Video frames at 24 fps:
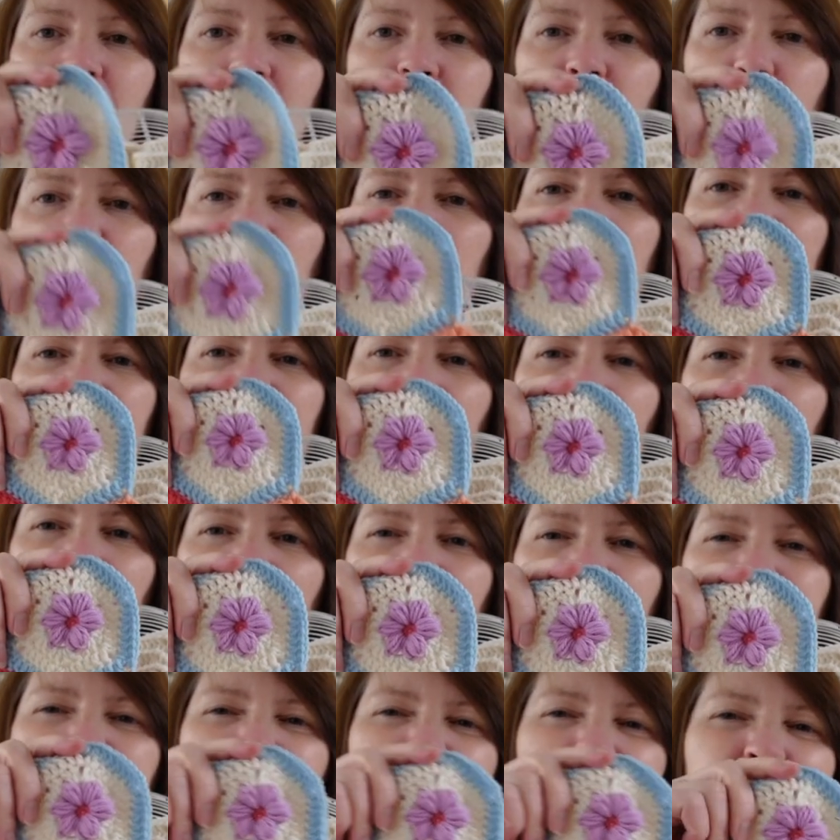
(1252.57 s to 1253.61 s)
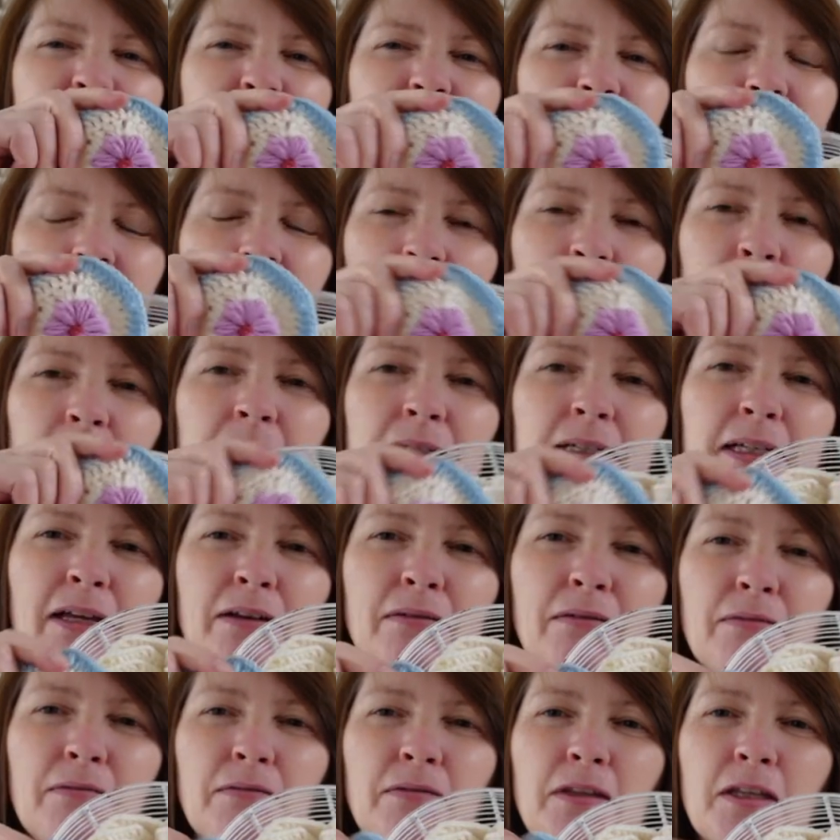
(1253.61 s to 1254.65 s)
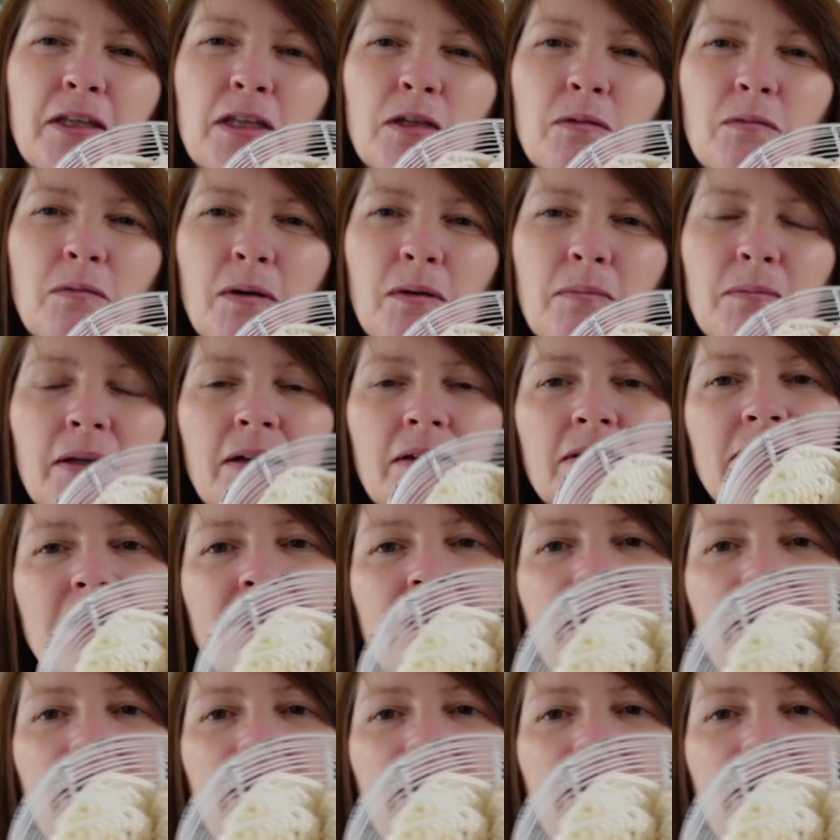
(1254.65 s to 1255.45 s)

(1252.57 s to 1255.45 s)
they'll be separated out enough that you won't be able to